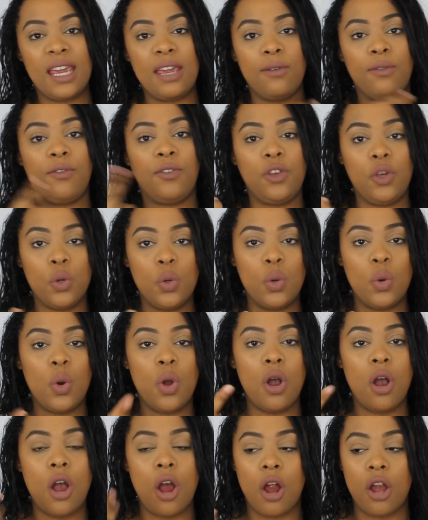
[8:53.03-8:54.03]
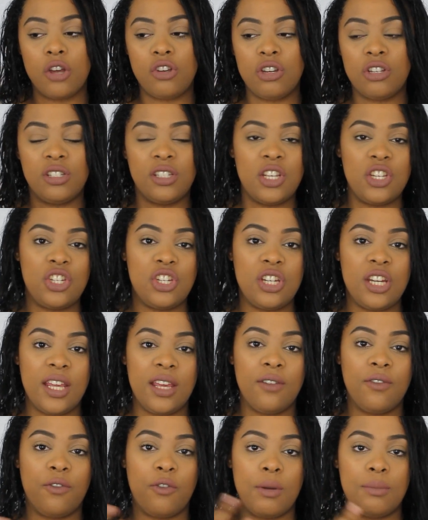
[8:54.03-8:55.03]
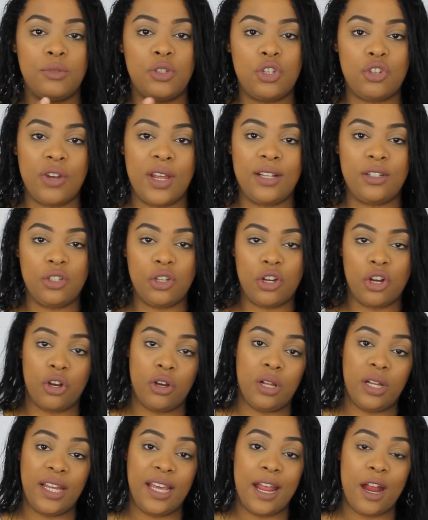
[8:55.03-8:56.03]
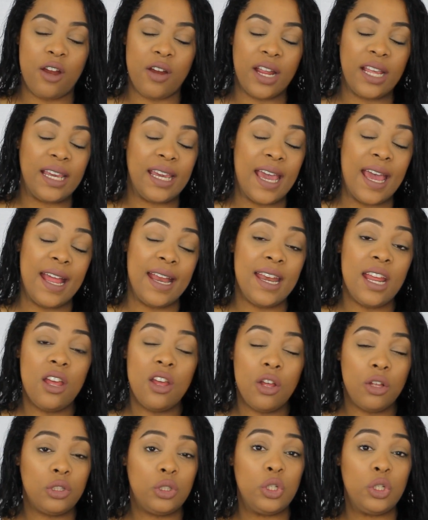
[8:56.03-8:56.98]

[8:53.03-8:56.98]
If you are transitioning from straight to curly hair again